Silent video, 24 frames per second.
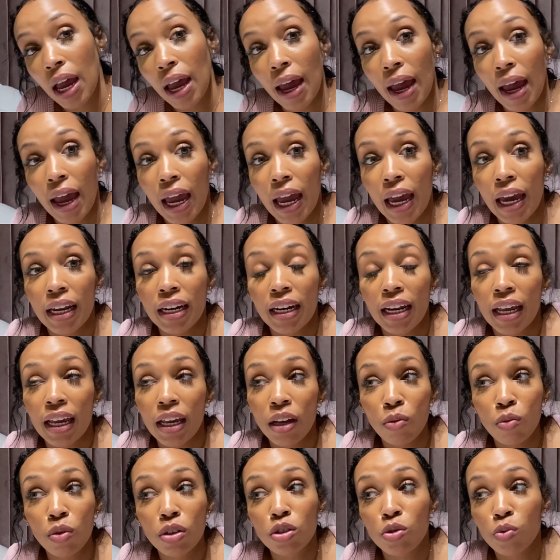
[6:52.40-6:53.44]
and he
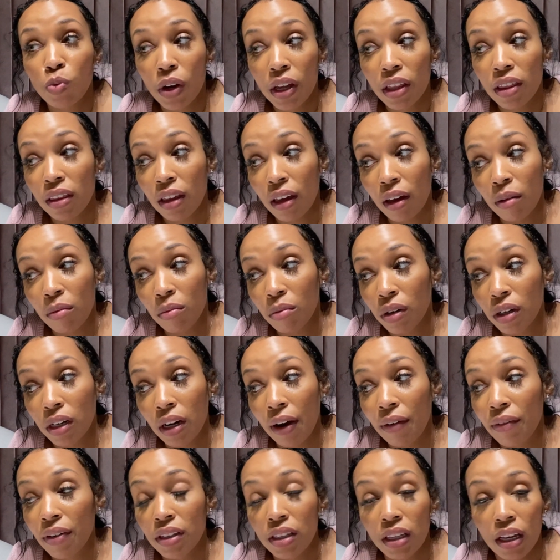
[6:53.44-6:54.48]
was with them when
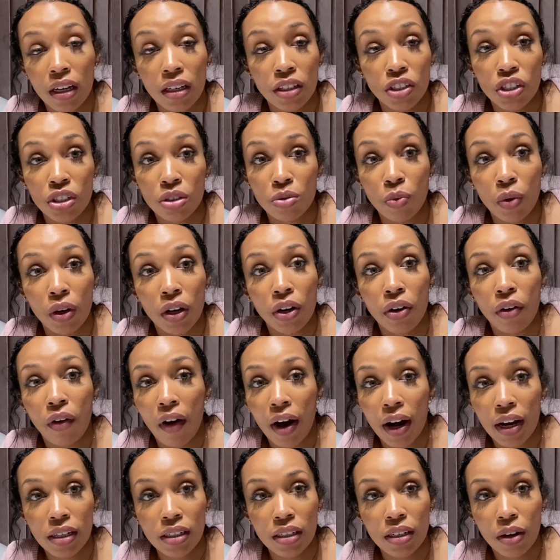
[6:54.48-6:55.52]
everything just went
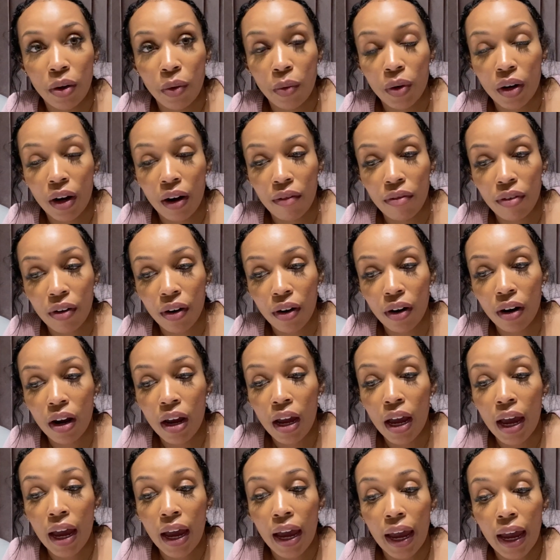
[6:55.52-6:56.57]
crazy or whatever.
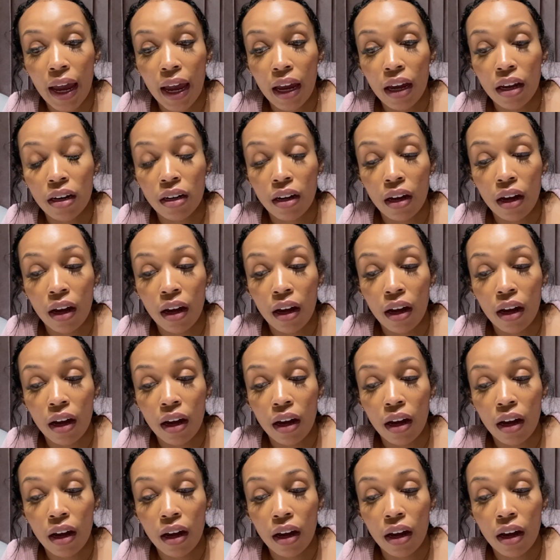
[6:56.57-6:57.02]
And